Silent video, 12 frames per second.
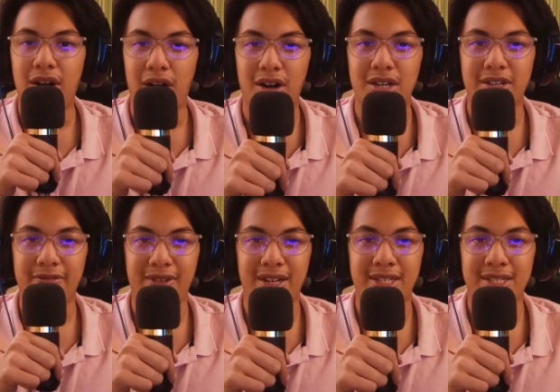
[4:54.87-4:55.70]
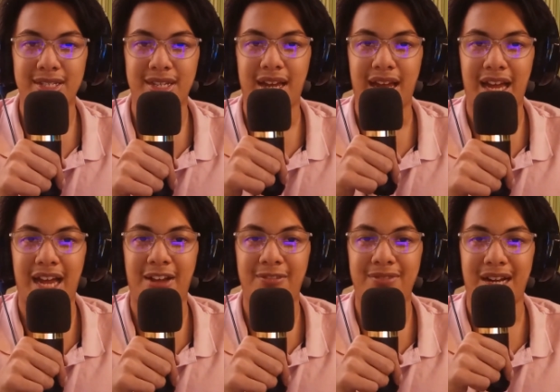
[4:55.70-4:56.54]
all of us
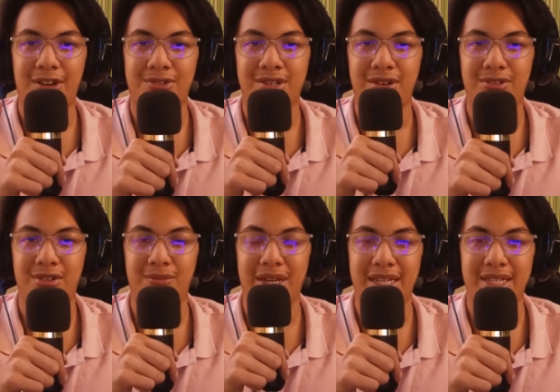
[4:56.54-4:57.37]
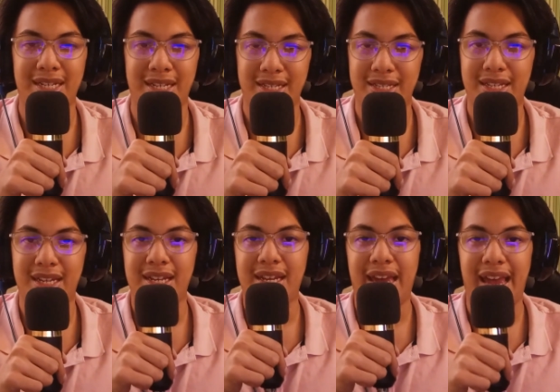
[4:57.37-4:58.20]
have our own blessings
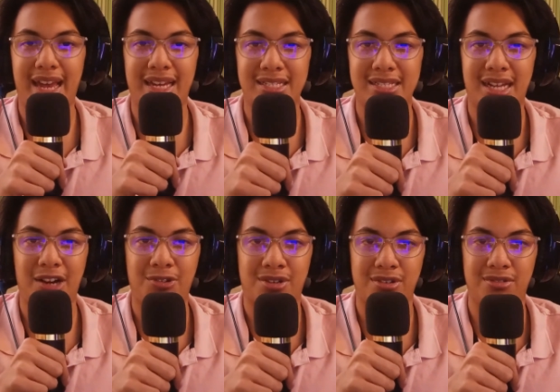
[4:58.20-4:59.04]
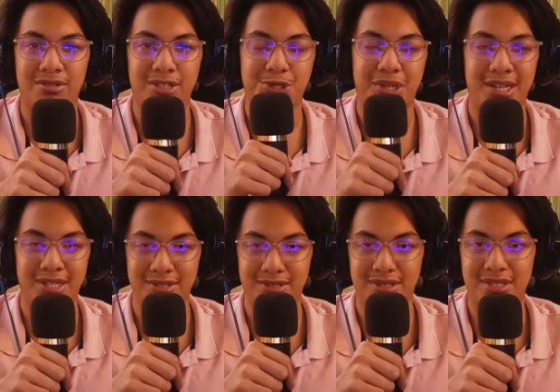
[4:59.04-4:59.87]
and our own
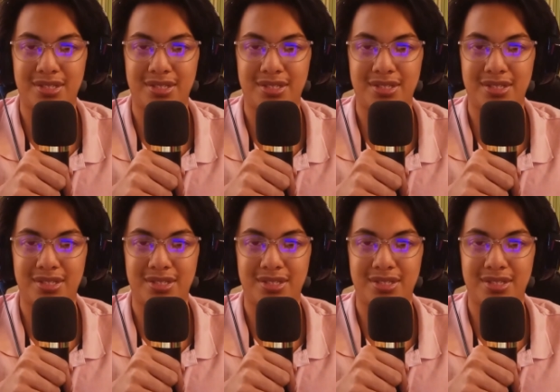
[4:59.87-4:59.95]
trials.